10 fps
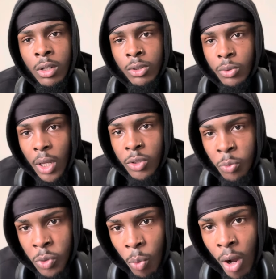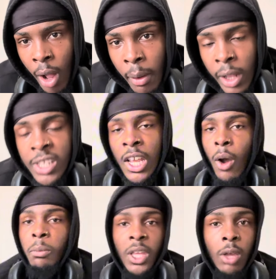So that's the reason why that's
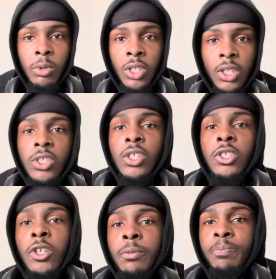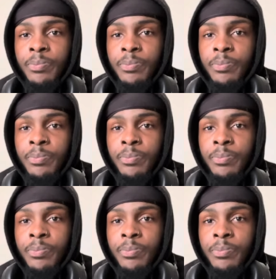how I became addicted to the gym.